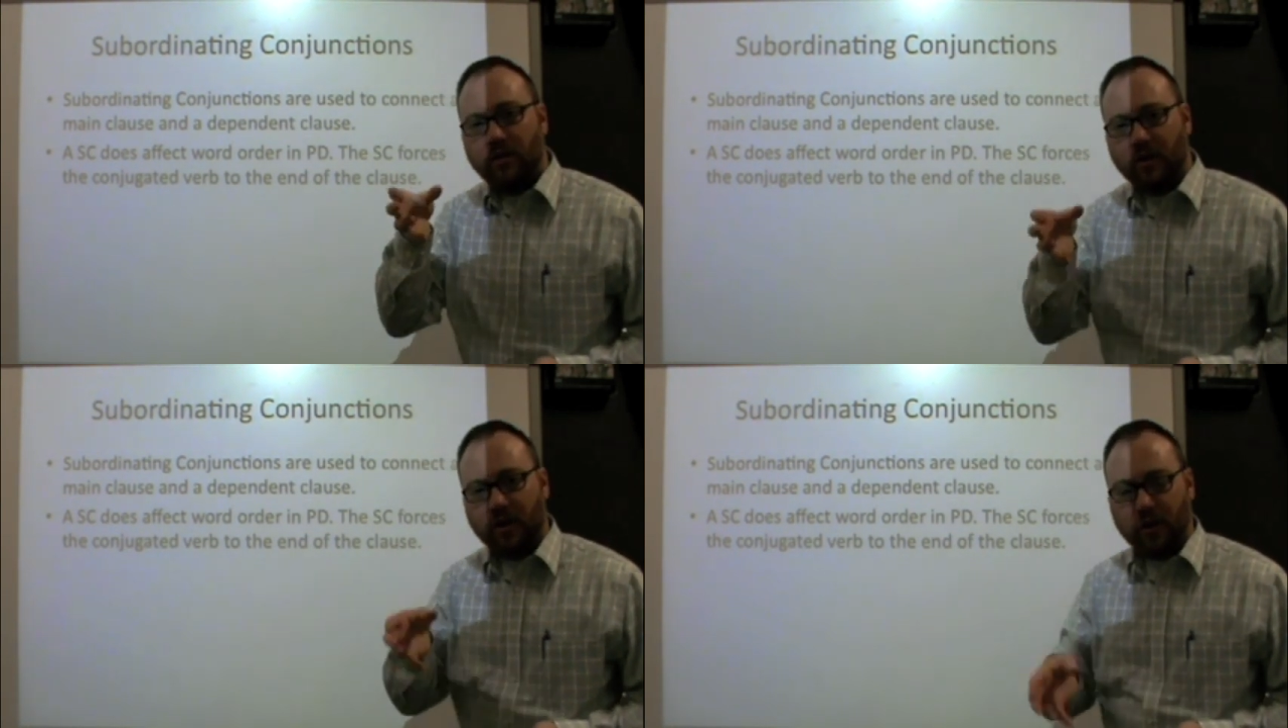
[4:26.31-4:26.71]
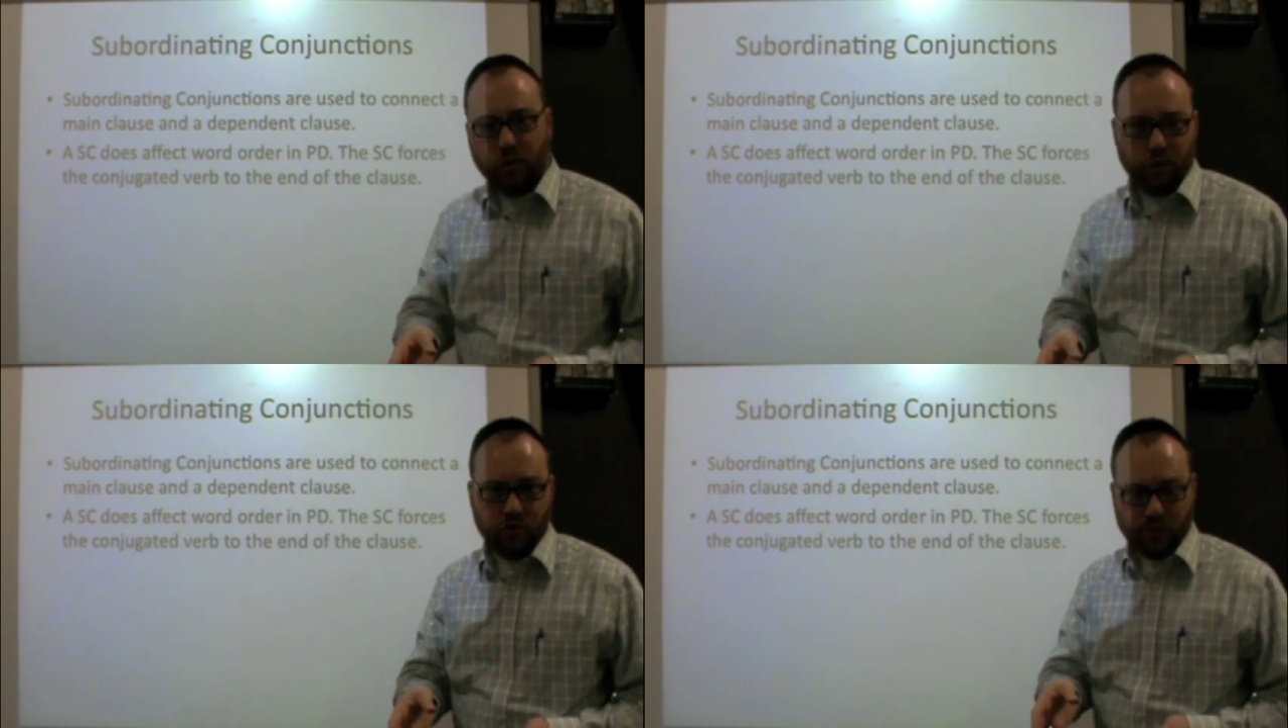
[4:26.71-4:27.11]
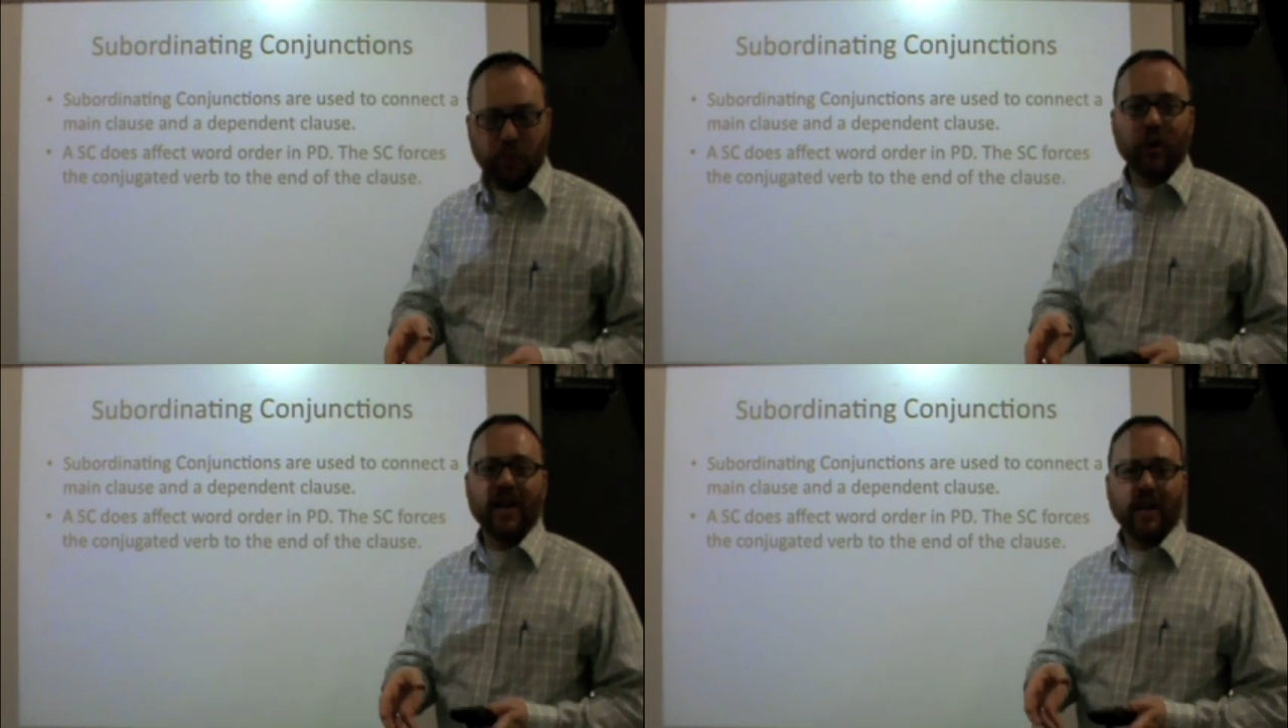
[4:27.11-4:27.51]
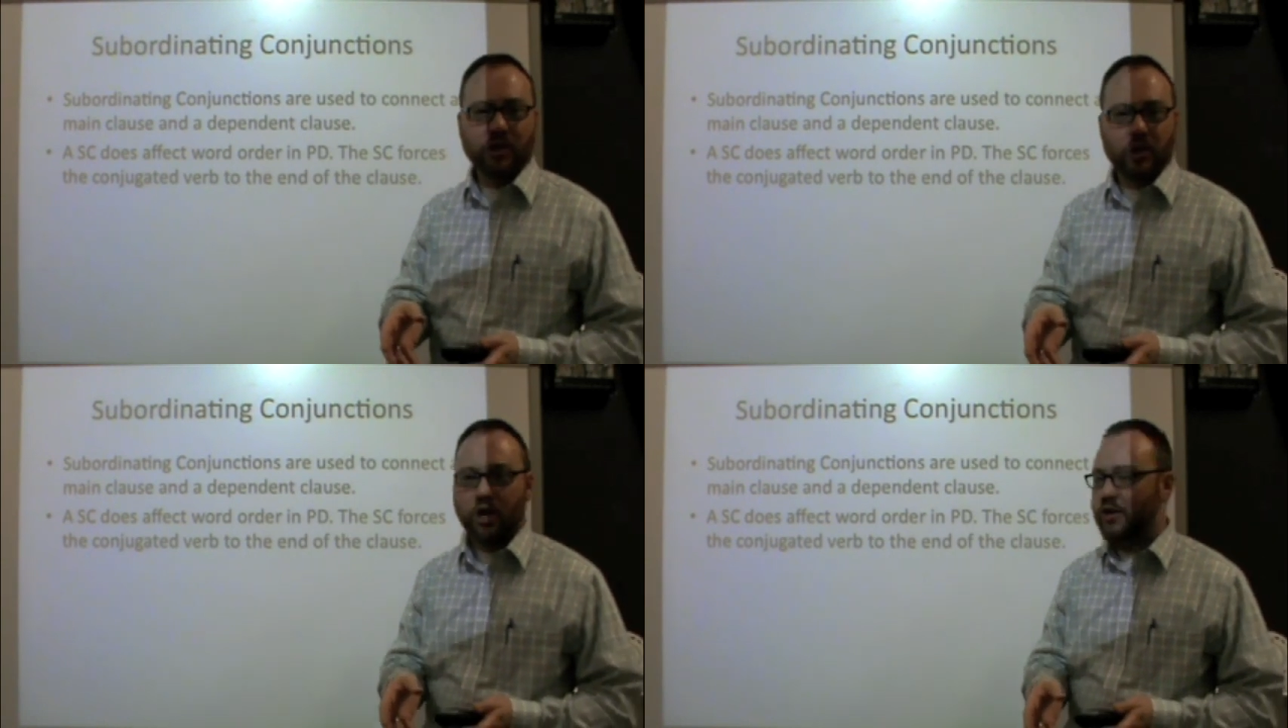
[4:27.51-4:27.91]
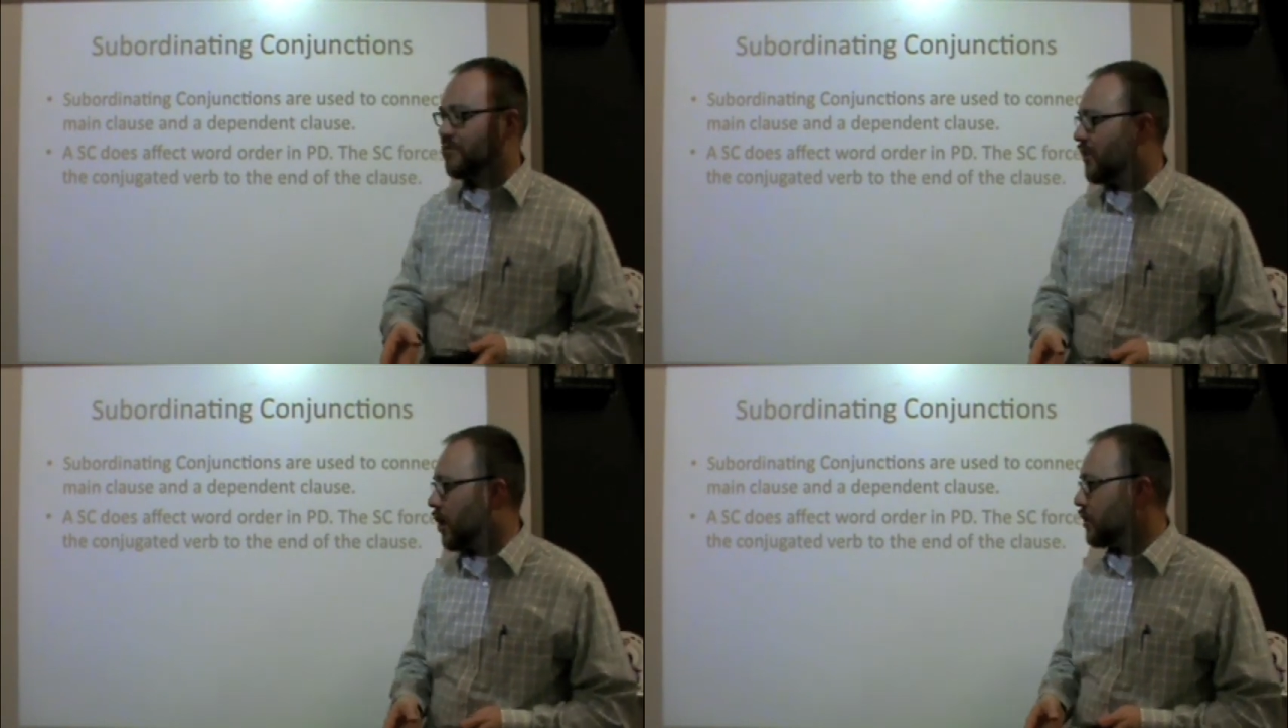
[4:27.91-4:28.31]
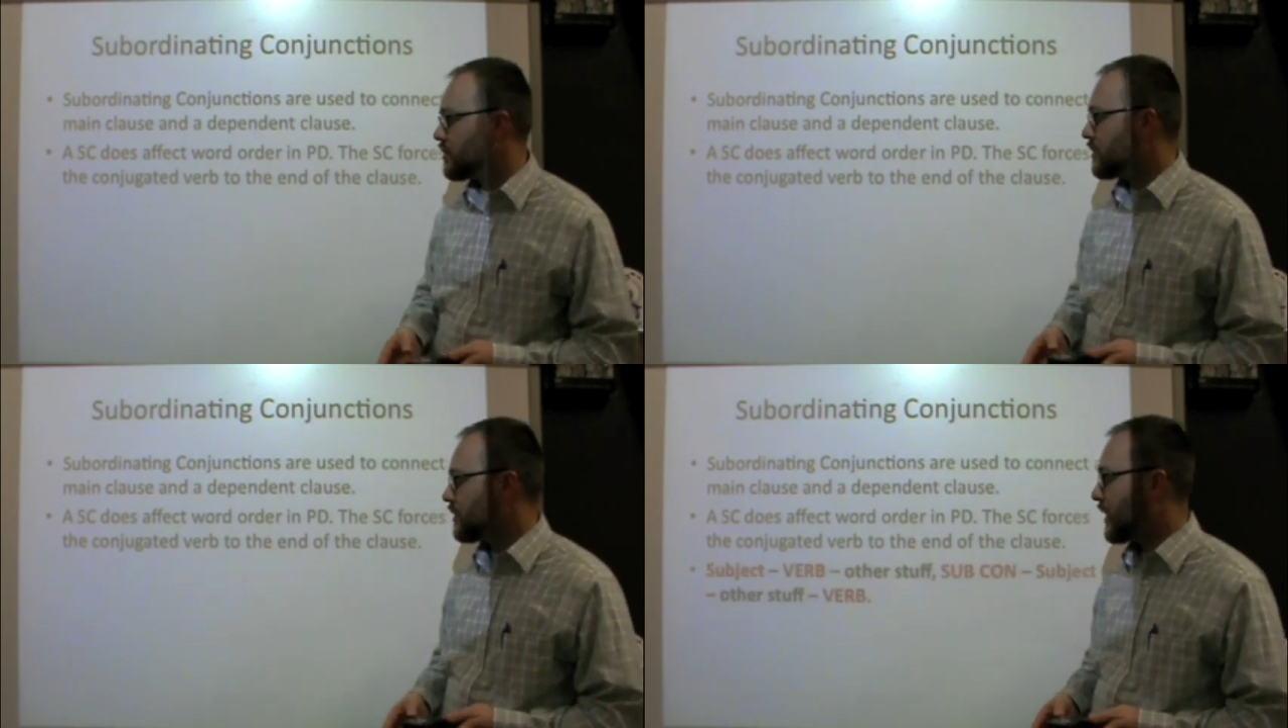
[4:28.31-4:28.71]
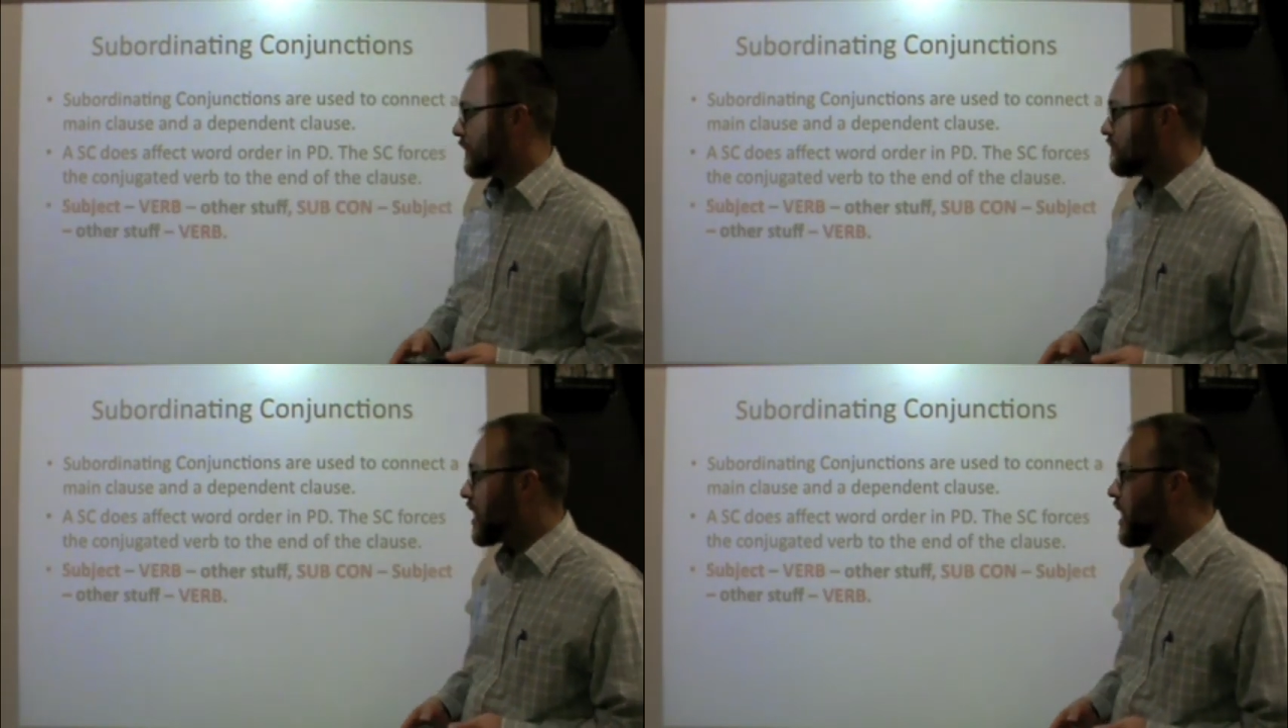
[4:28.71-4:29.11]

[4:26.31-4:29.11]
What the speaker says: the subordinating conjunction falls. Okay?